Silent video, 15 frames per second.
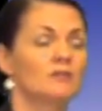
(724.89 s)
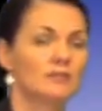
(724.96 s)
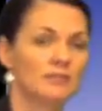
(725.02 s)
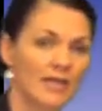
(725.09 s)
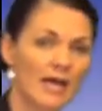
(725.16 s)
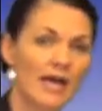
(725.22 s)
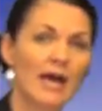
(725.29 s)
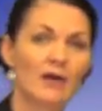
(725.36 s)

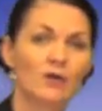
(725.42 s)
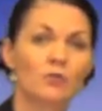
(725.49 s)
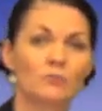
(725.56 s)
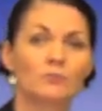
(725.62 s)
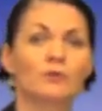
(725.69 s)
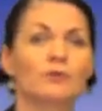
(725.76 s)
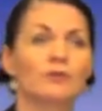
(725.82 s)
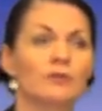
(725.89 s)
to
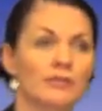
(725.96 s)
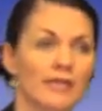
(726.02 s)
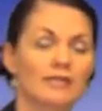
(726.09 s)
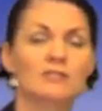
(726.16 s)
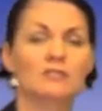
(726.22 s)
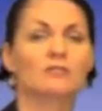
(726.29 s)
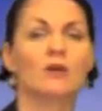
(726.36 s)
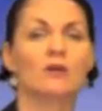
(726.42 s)
help
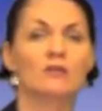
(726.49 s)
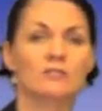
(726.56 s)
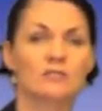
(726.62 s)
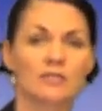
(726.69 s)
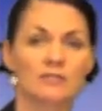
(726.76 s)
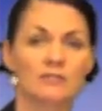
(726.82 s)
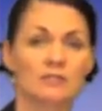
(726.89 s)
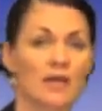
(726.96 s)
get
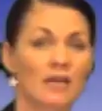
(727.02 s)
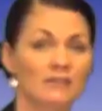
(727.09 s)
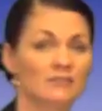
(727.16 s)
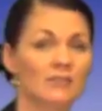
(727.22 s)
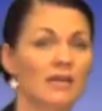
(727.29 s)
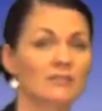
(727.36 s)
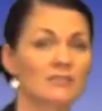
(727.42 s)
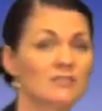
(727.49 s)
started,
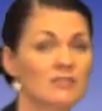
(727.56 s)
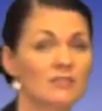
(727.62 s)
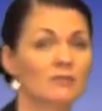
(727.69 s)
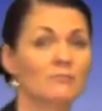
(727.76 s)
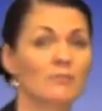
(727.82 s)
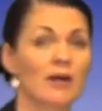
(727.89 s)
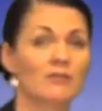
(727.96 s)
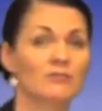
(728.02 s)
and is a
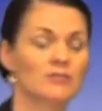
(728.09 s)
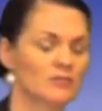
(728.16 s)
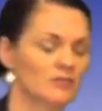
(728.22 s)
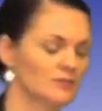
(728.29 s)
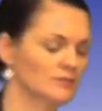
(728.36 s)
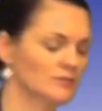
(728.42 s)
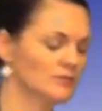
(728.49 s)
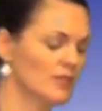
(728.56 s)

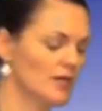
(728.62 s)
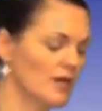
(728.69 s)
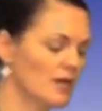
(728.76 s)
comparison.